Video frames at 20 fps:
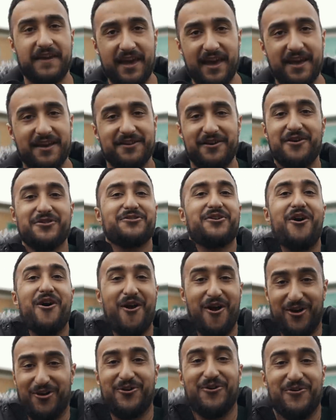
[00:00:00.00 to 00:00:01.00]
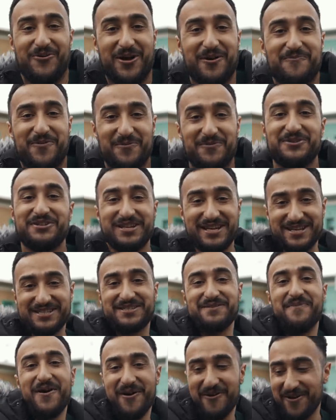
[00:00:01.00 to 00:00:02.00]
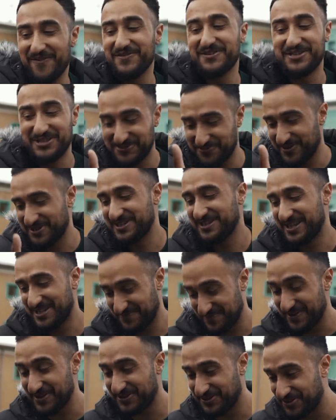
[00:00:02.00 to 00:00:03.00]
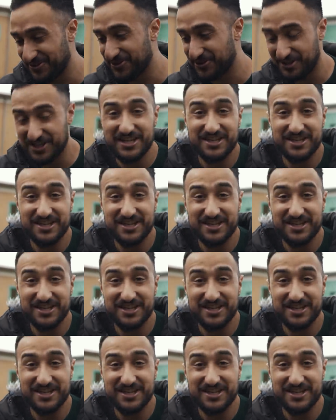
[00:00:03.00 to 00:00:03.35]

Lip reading: the kit. I was like, all right, cool, no problem. She is the motive and she's watching this, but it's true.